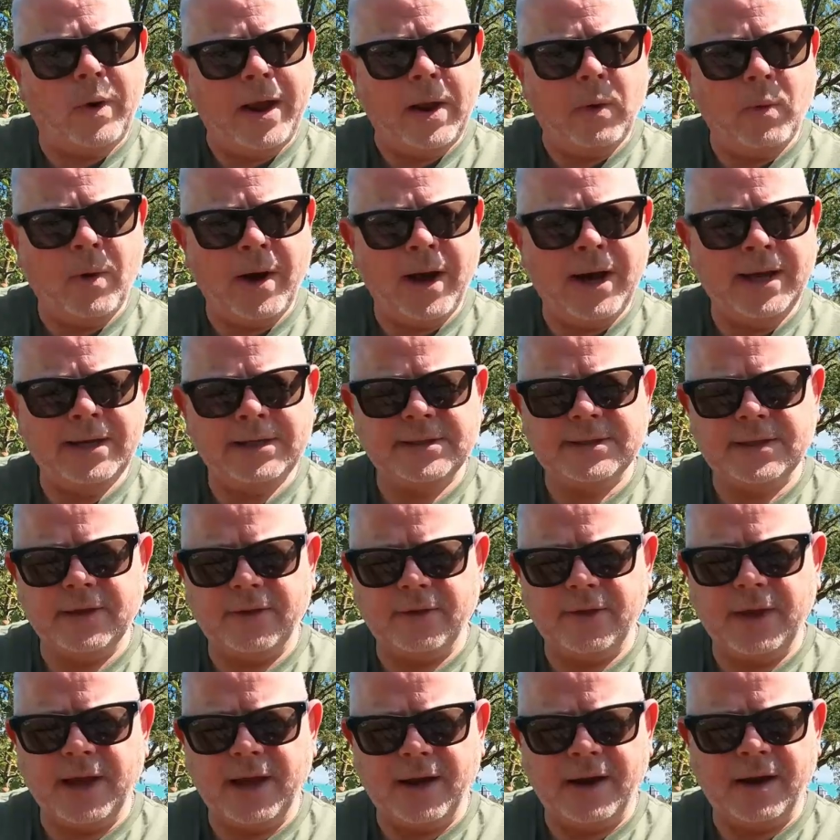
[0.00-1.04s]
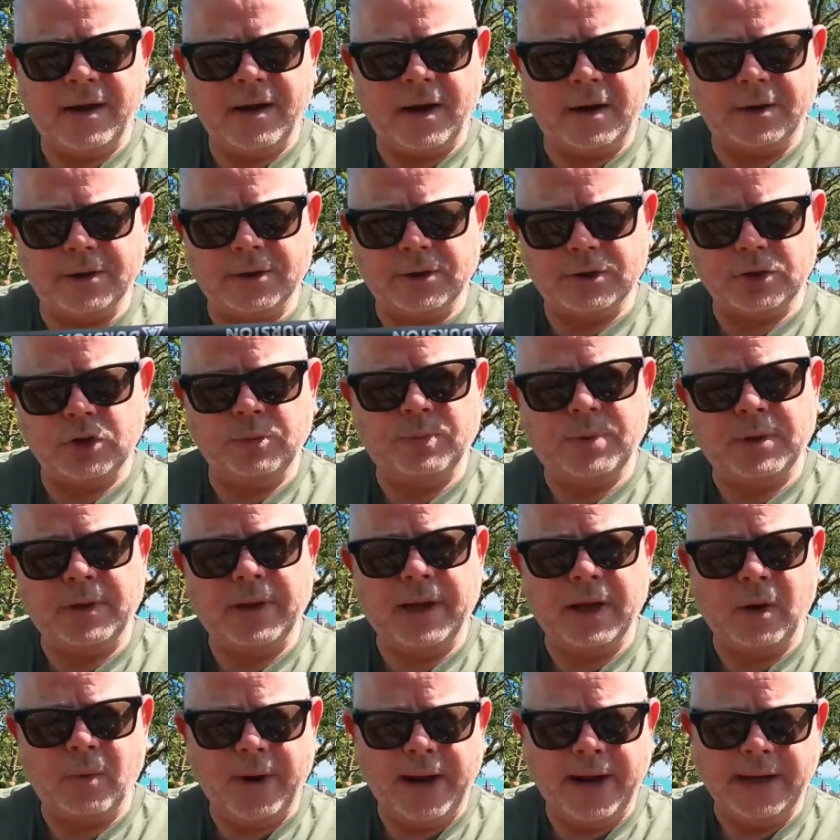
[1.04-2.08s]
Weight-wise, they are super
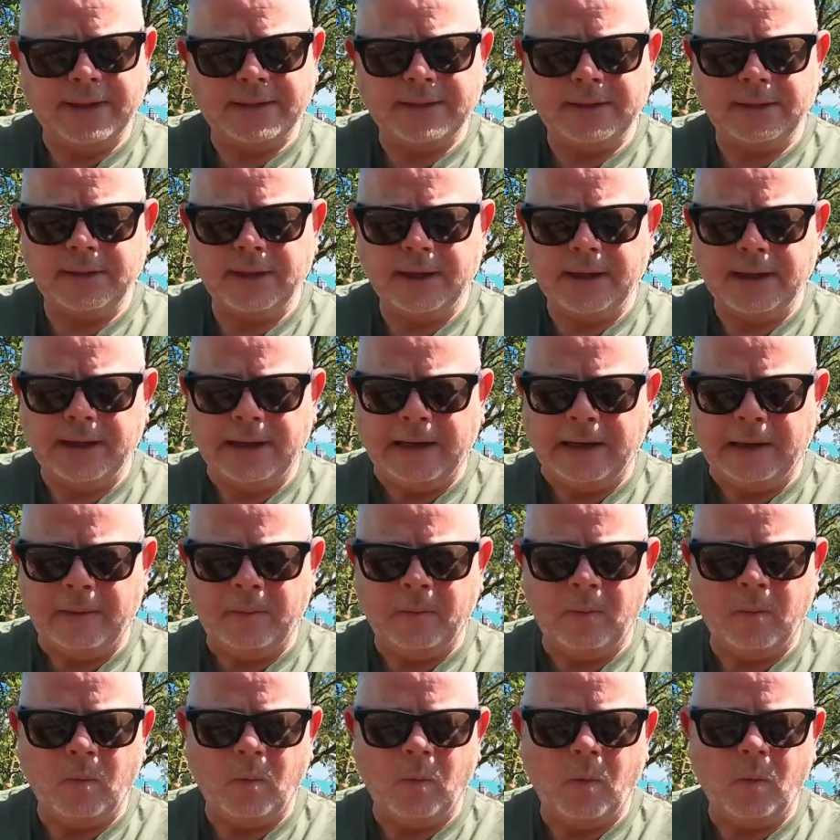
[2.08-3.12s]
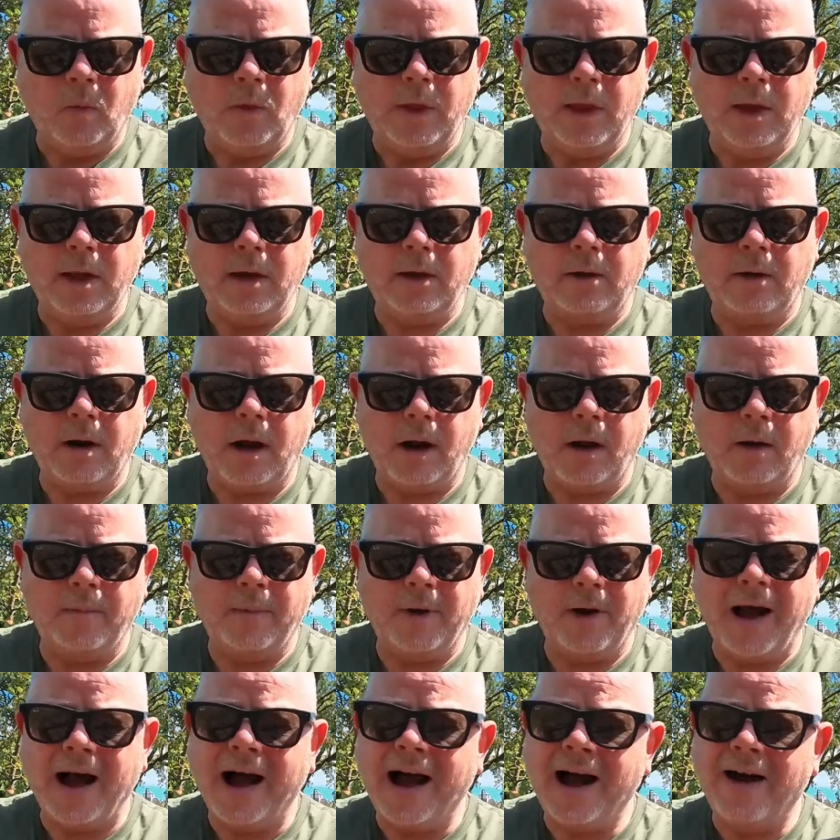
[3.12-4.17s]
lightweight. They're
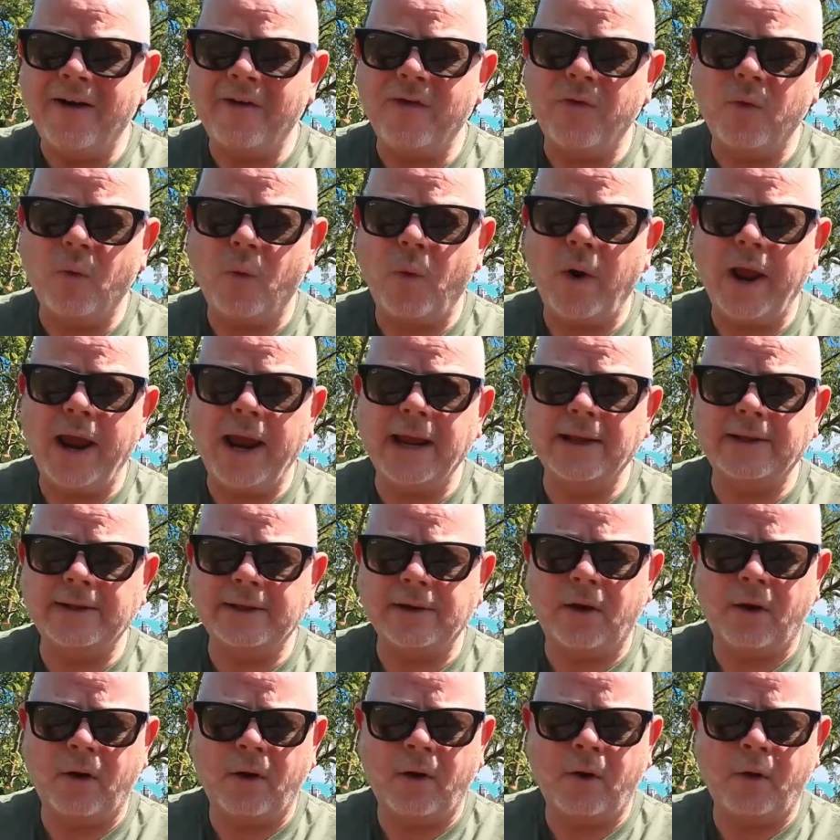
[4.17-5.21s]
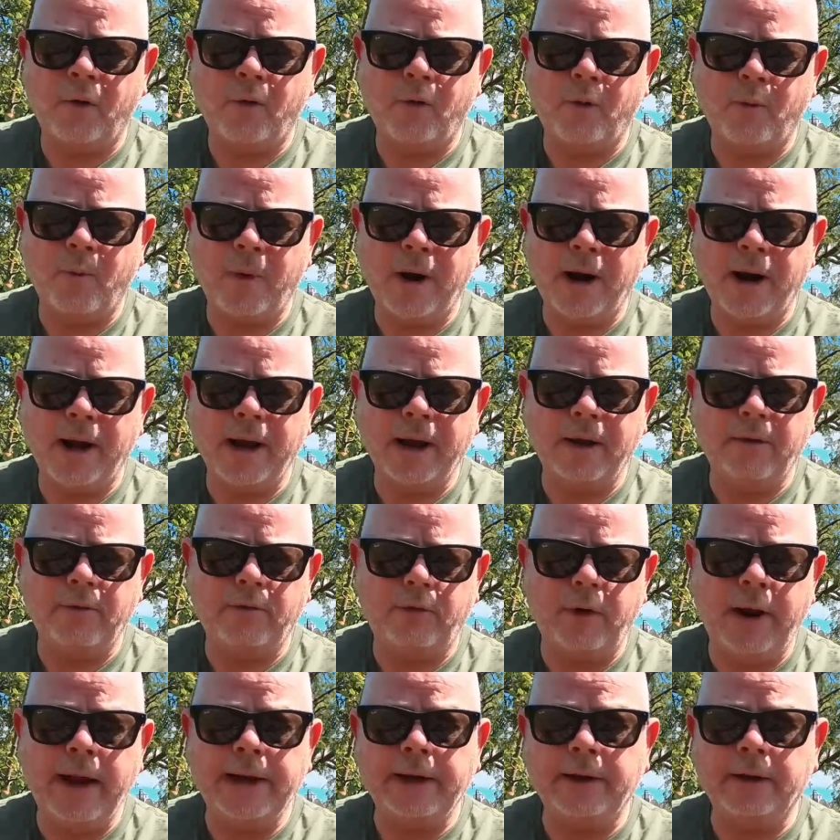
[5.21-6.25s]
about half the weight of my
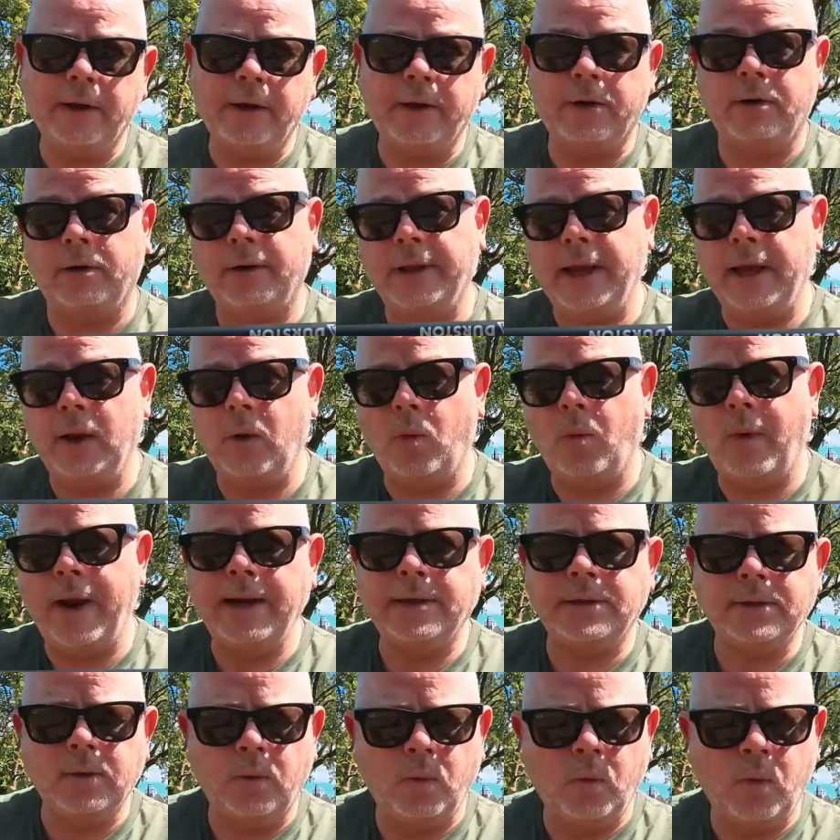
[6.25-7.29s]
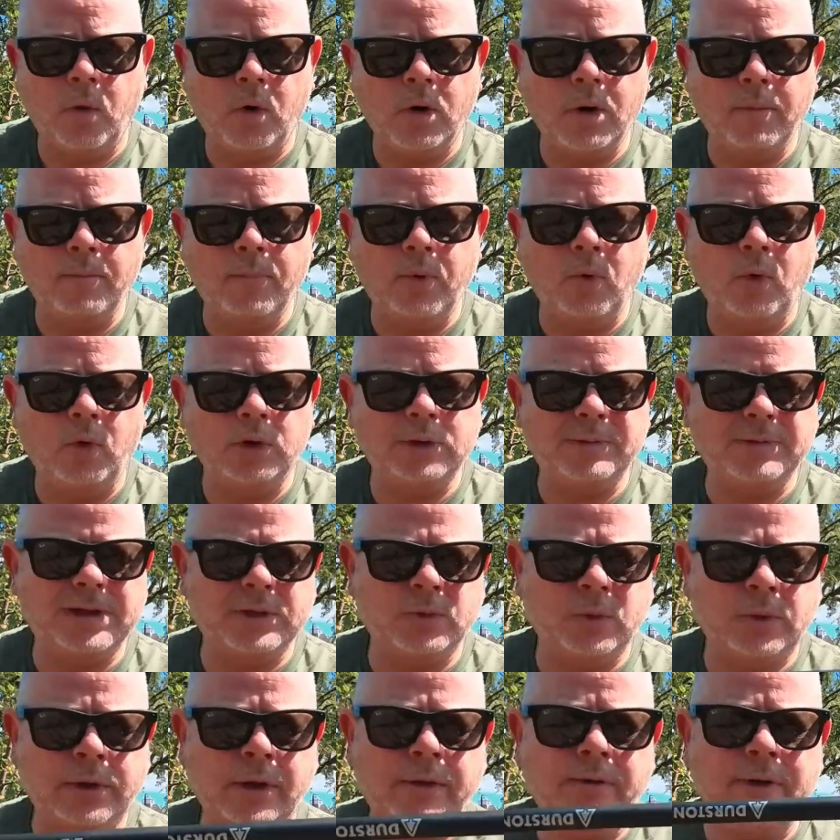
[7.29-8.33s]
regular lightweight walking poles, which
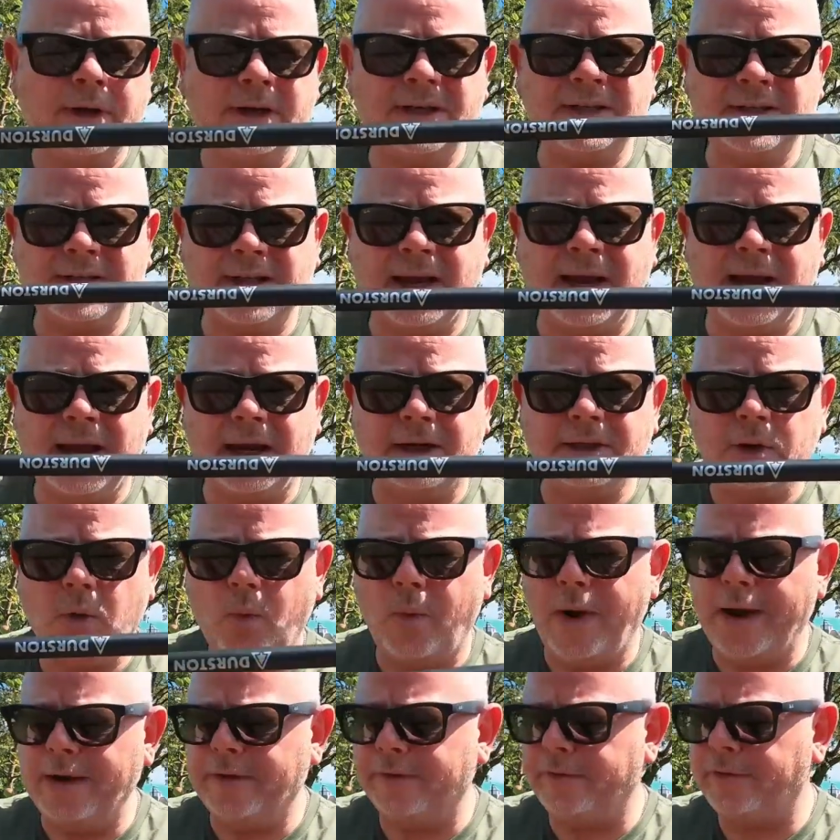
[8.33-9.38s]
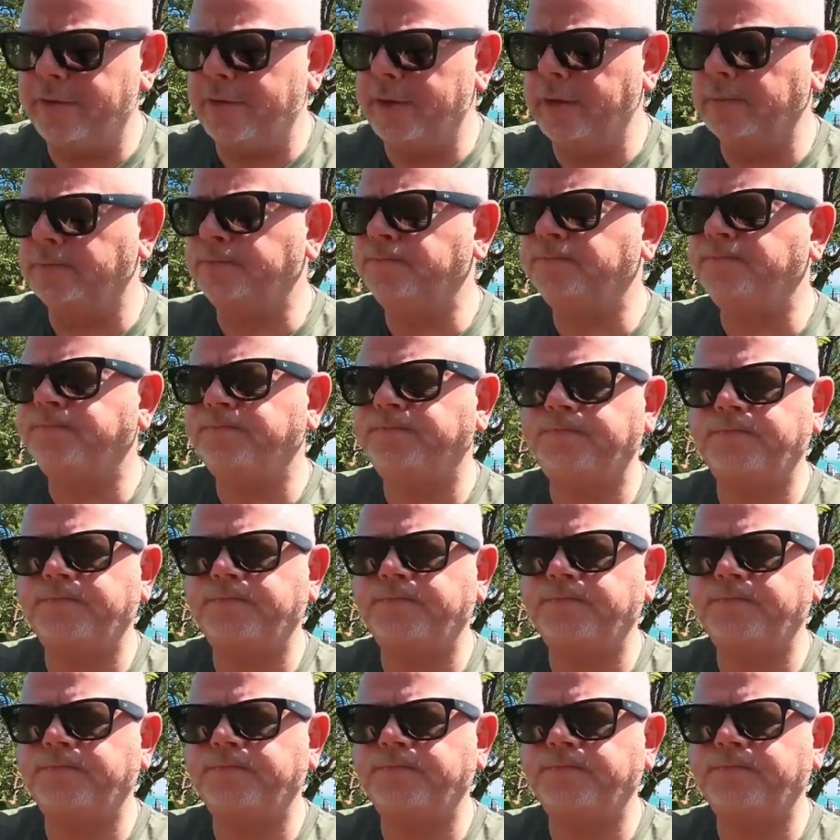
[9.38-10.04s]
is one of the reasons I actually went for them.